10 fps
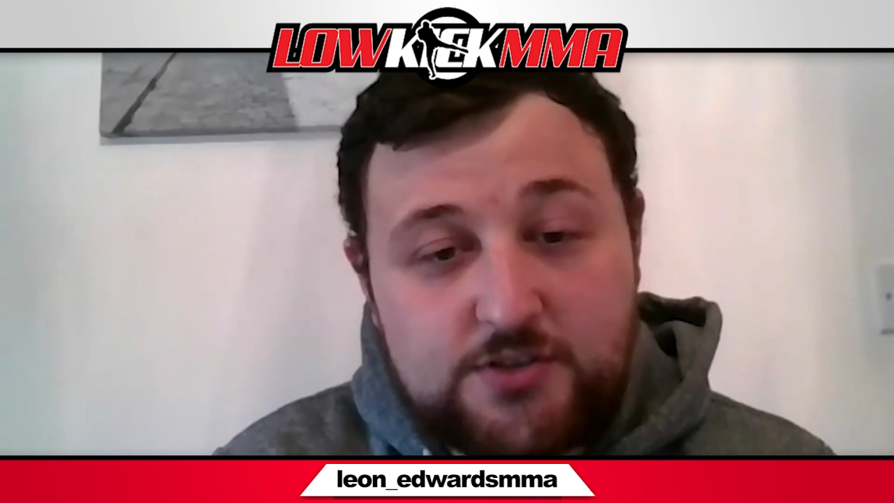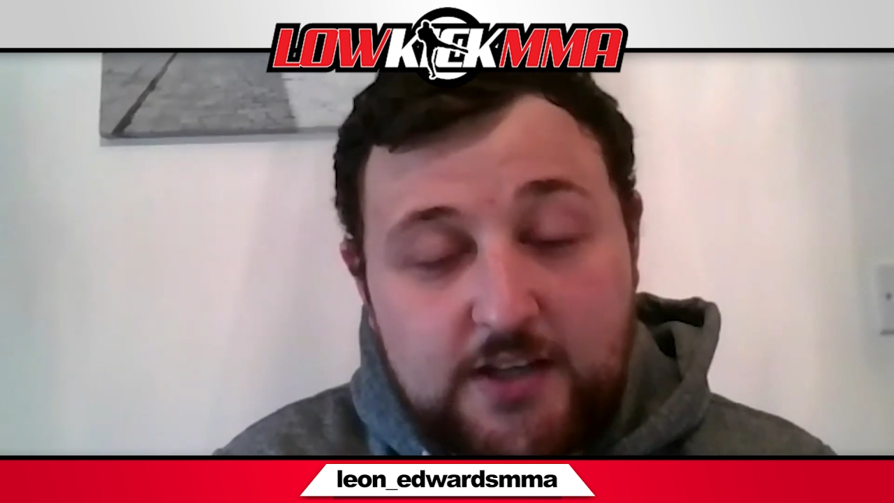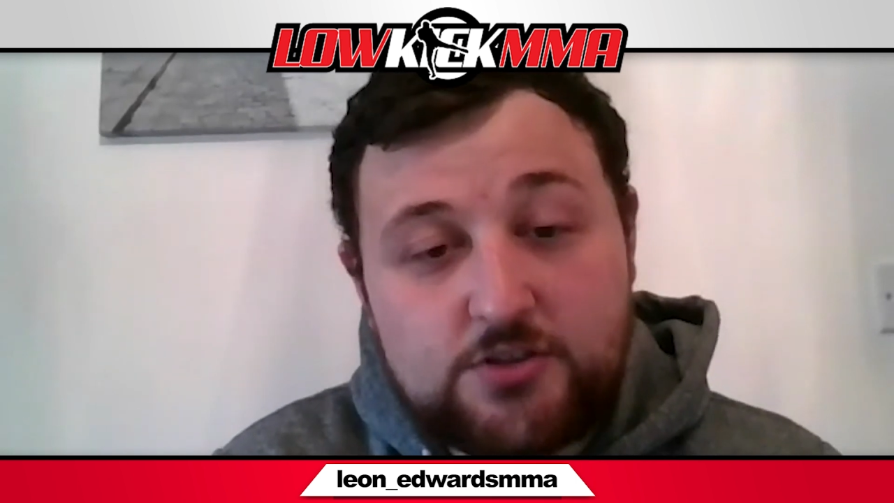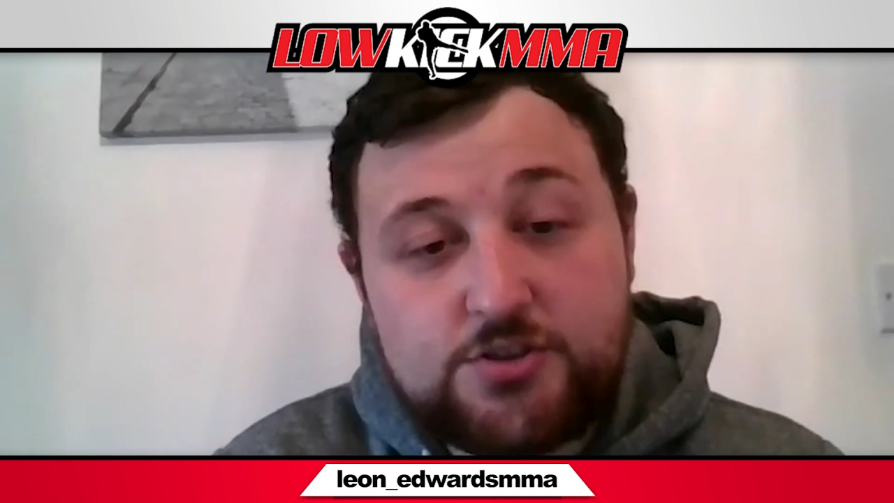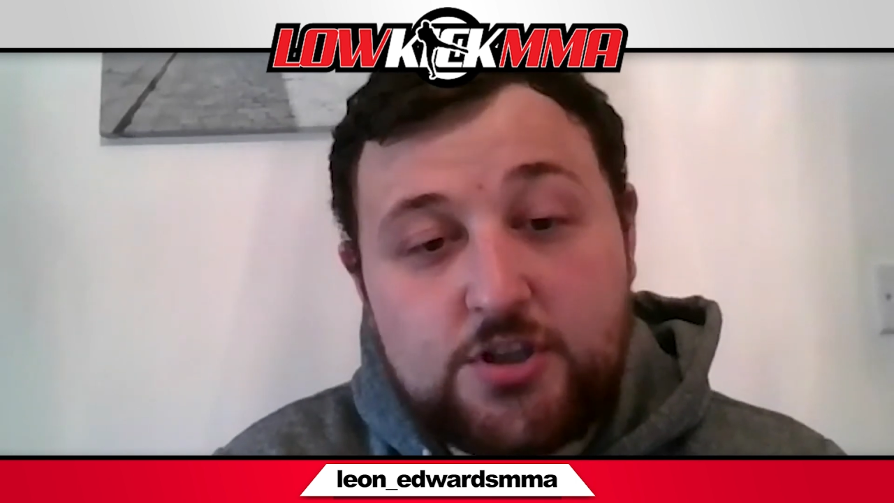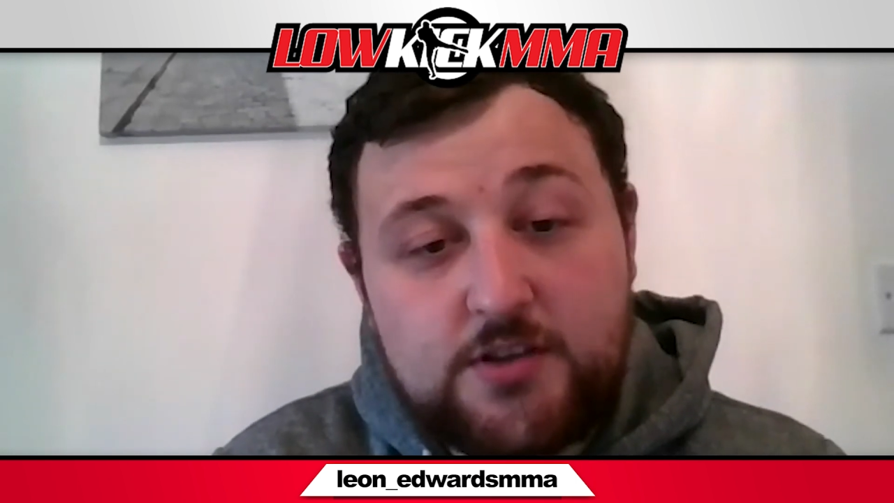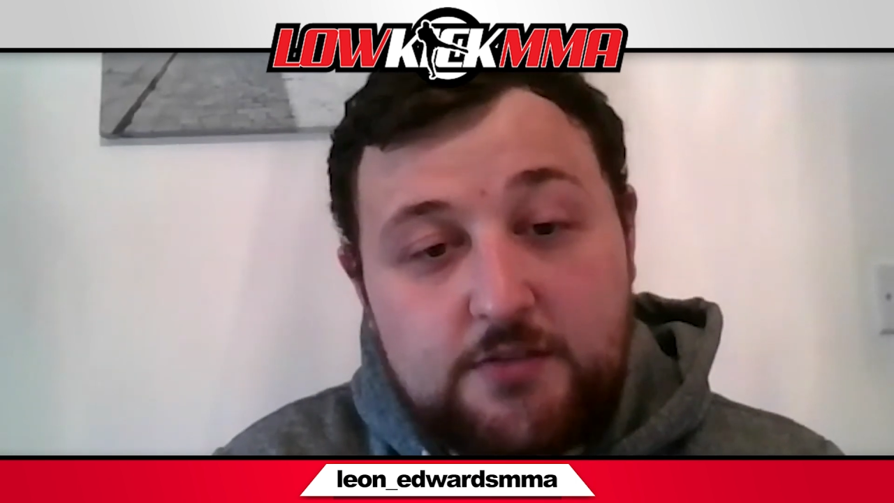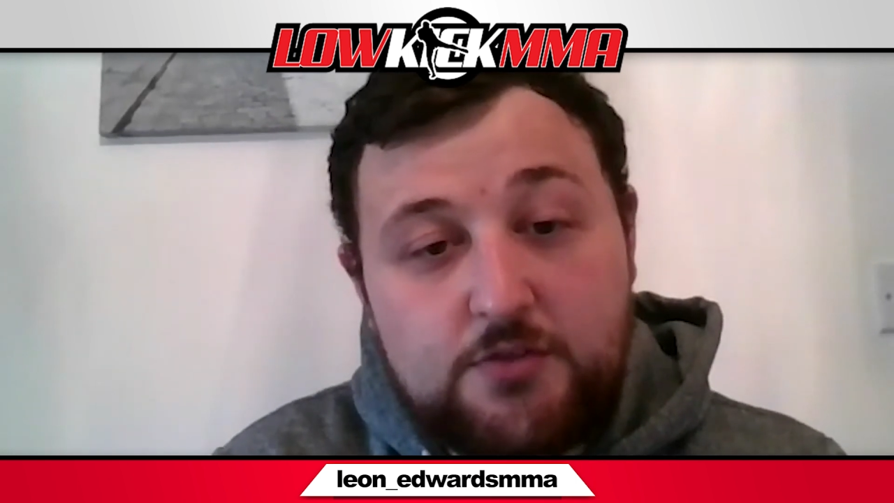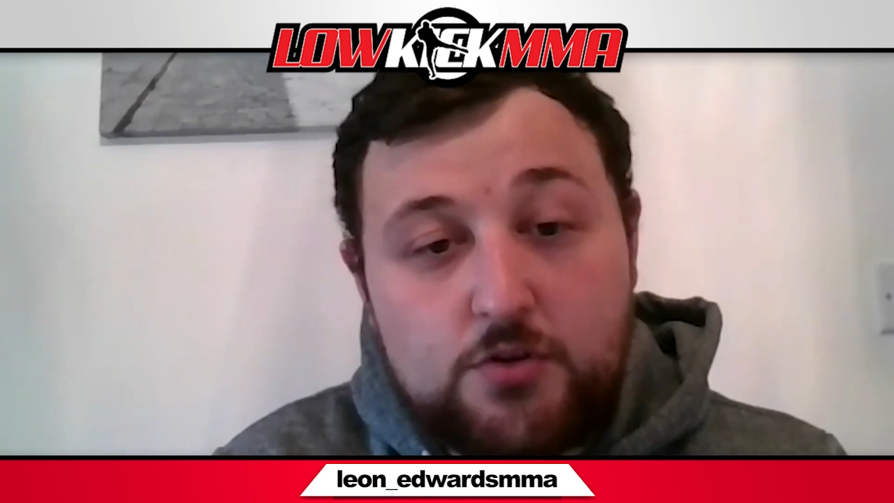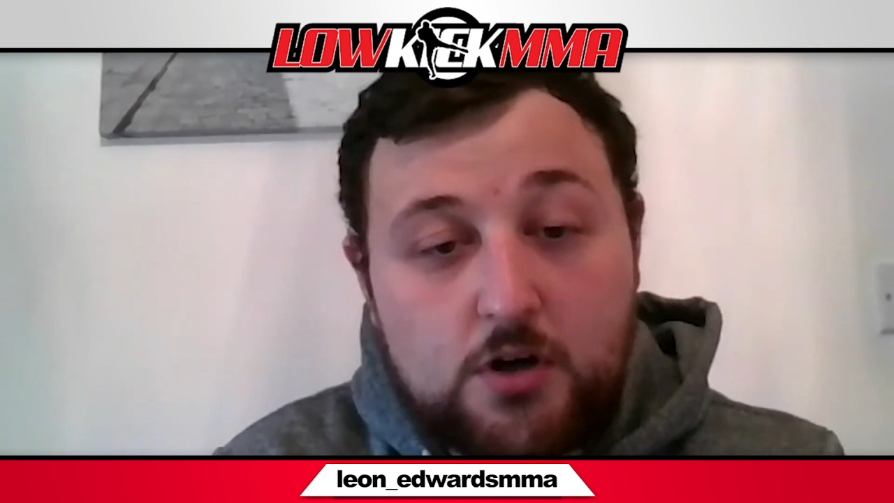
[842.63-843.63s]
title shot
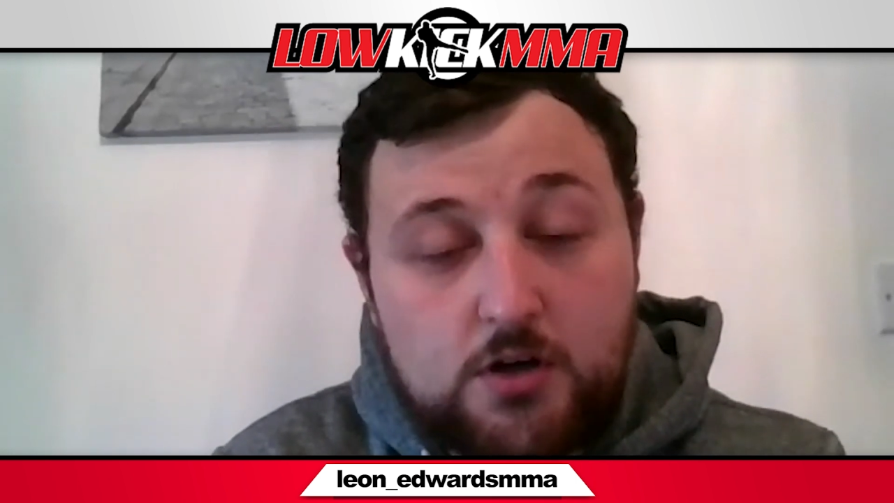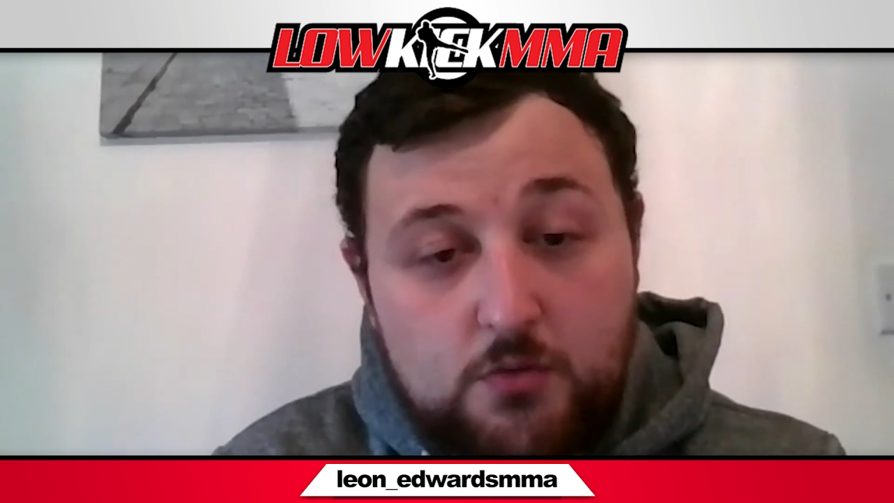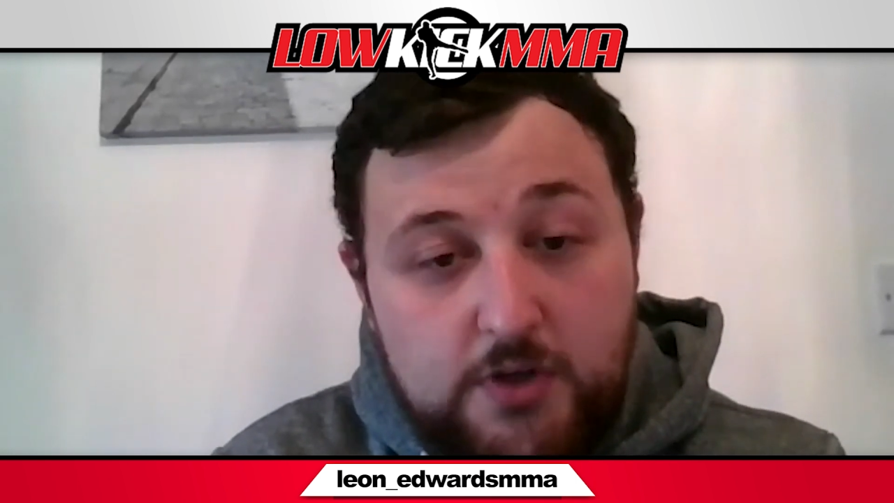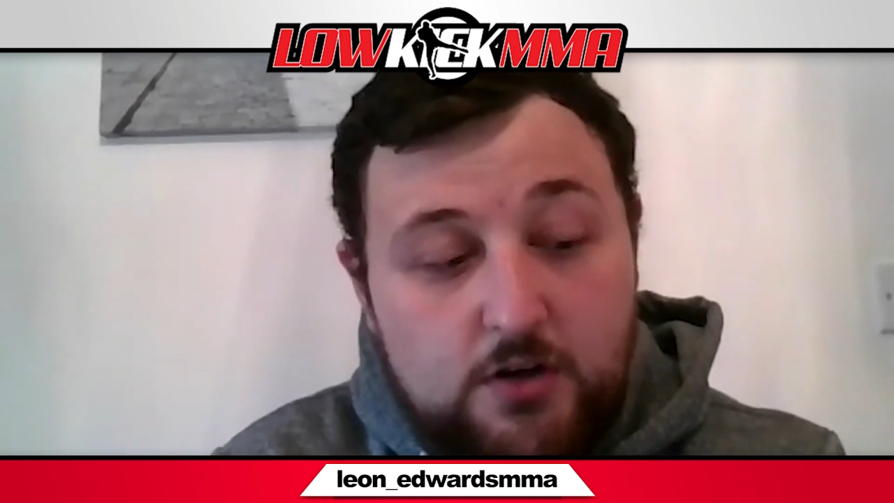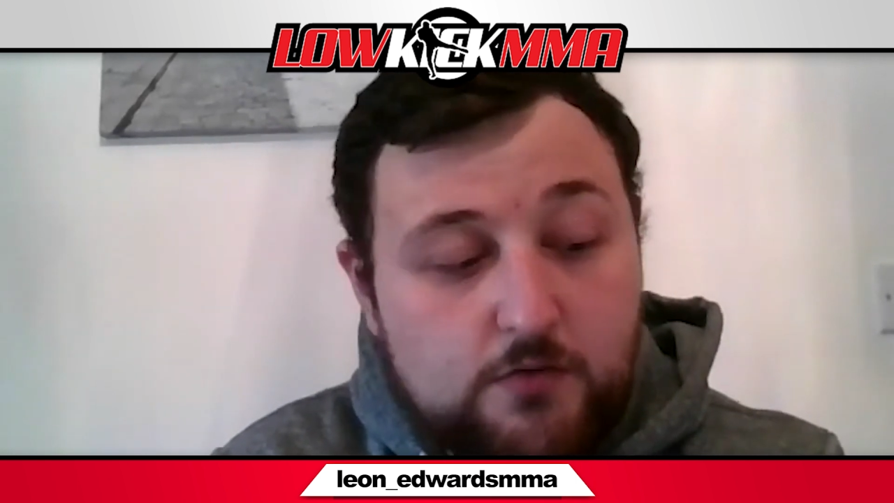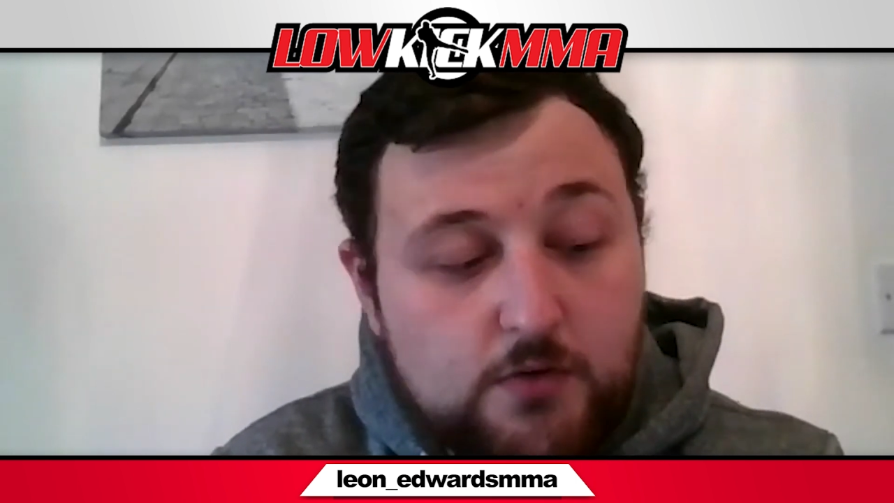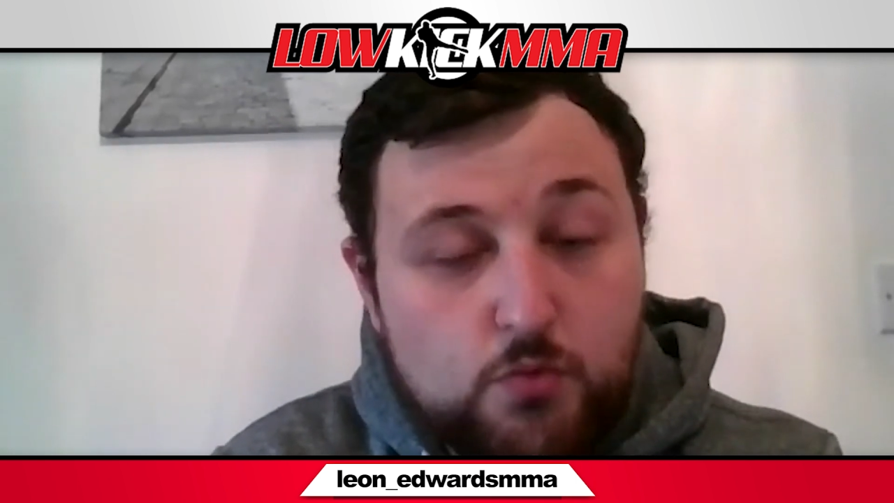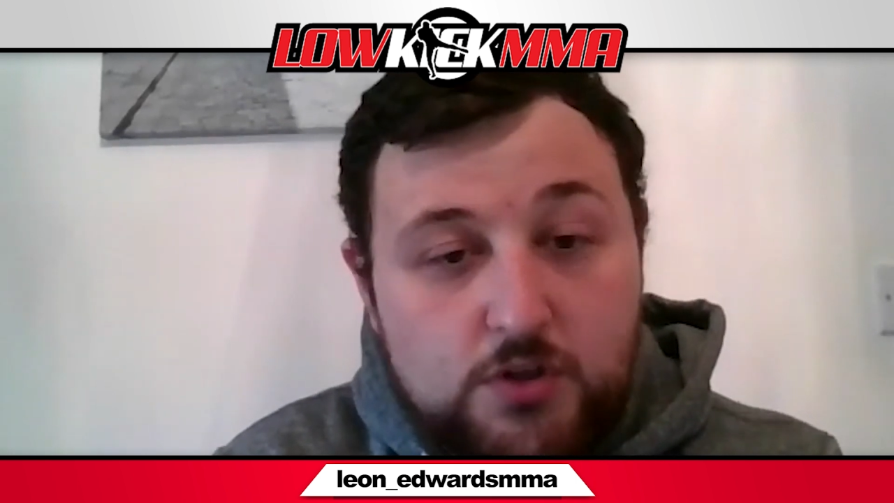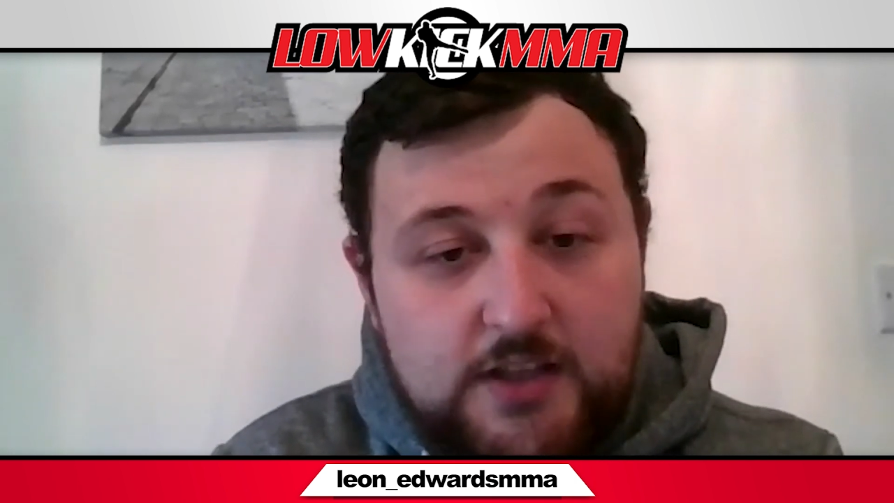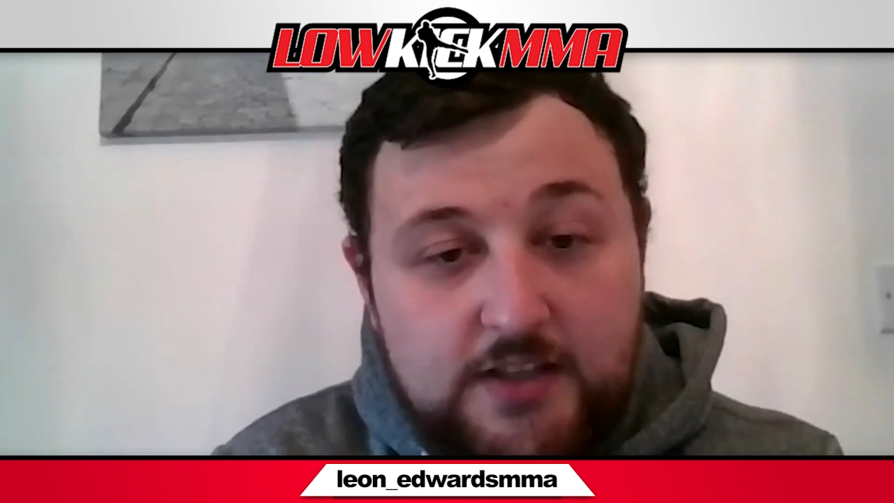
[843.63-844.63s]
if you got a win over
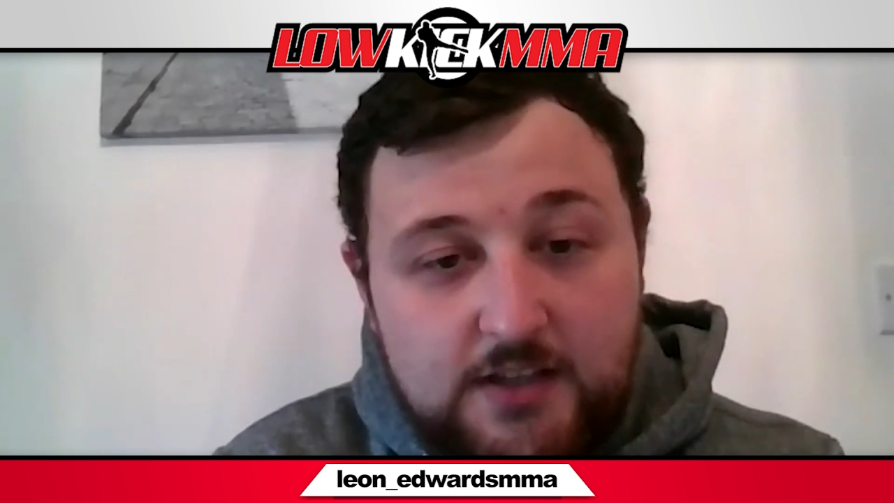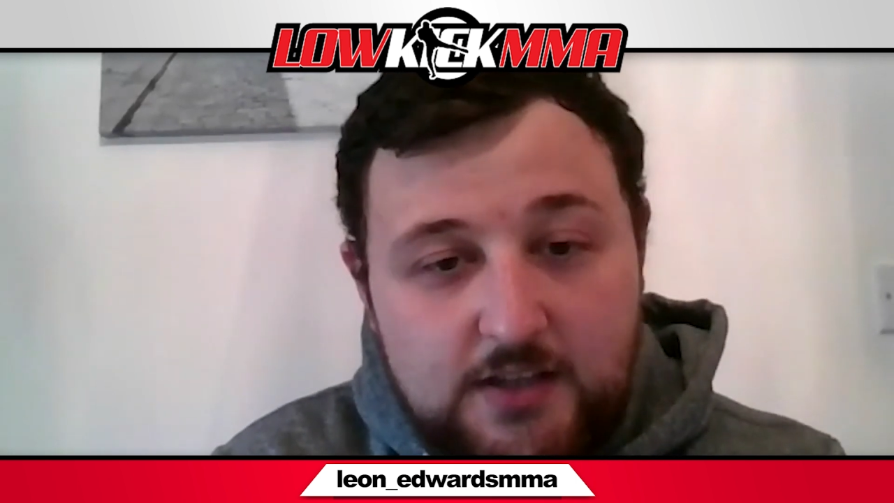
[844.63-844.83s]
Woodley.